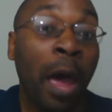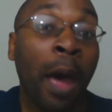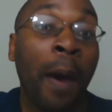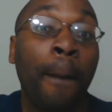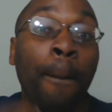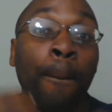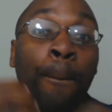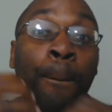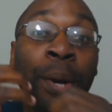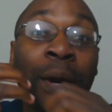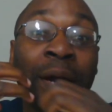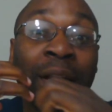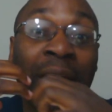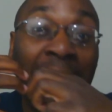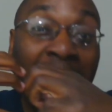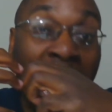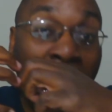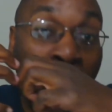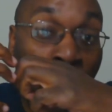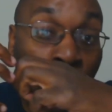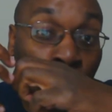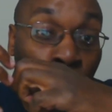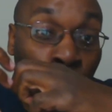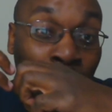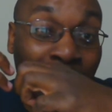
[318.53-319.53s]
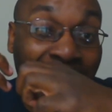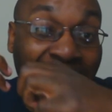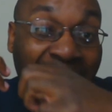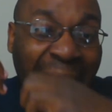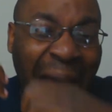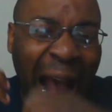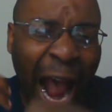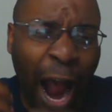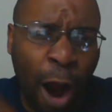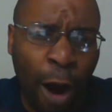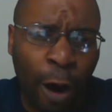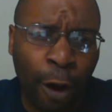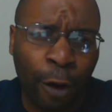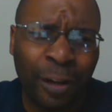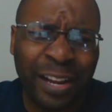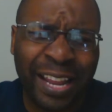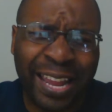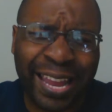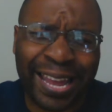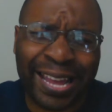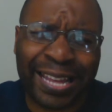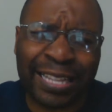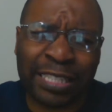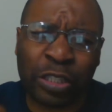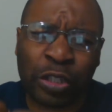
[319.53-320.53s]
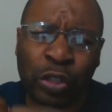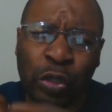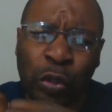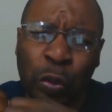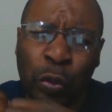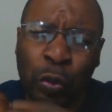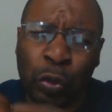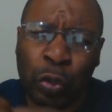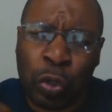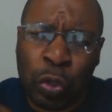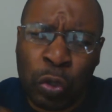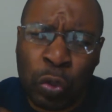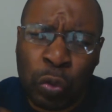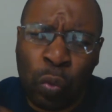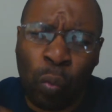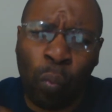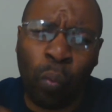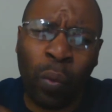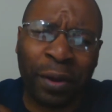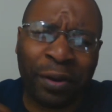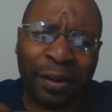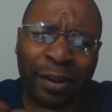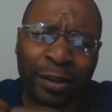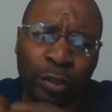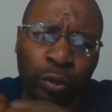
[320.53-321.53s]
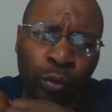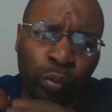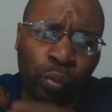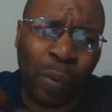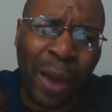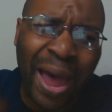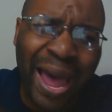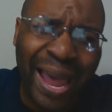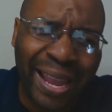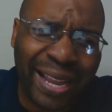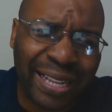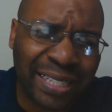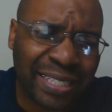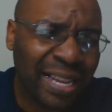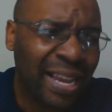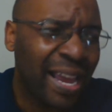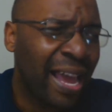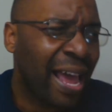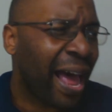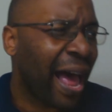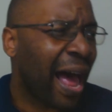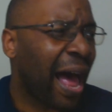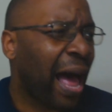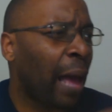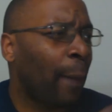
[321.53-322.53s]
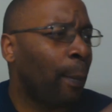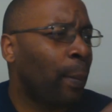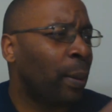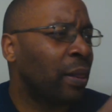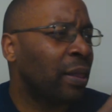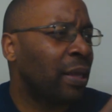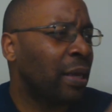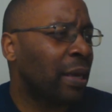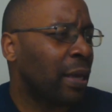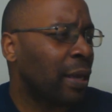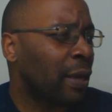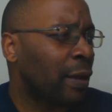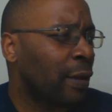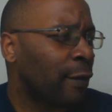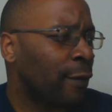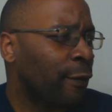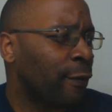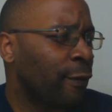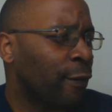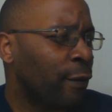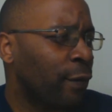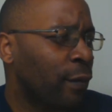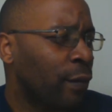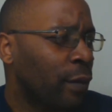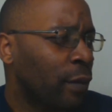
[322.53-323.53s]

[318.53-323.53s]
but our heart is to do what is right, I believe